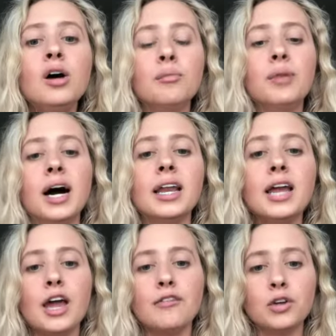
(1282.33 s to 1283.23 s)
but
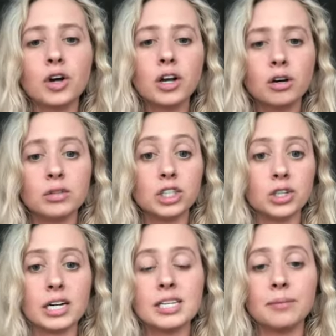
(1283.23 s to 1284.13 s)
if you're gonna
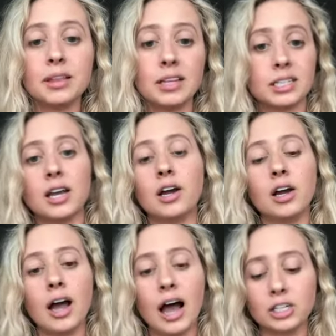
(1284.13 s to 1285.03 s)
restrict something that's
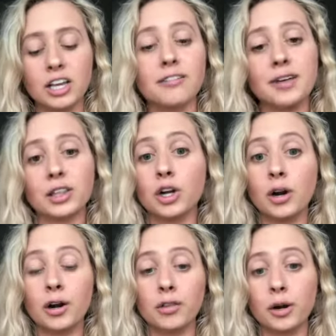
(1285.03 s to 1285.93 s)
gonna actually affect
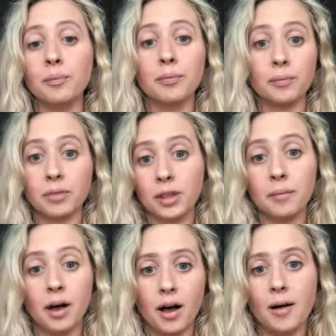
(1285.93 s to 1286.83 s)
their, their,
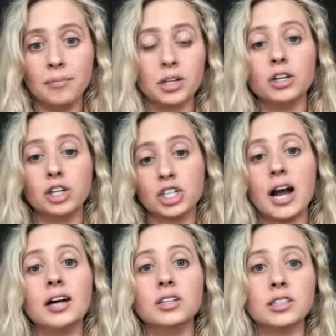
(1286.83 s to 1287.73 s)
the, um, their, your
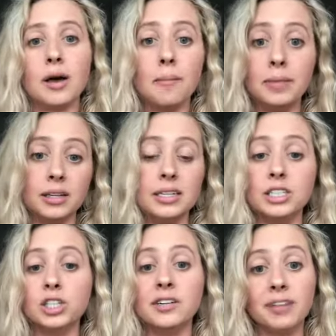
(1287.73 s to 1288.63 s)
child's ability
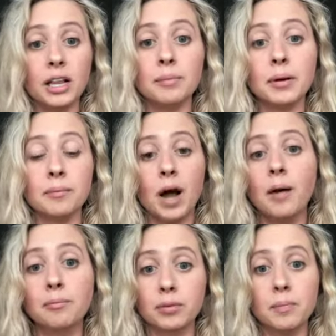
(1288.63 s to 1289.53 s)
to develop a,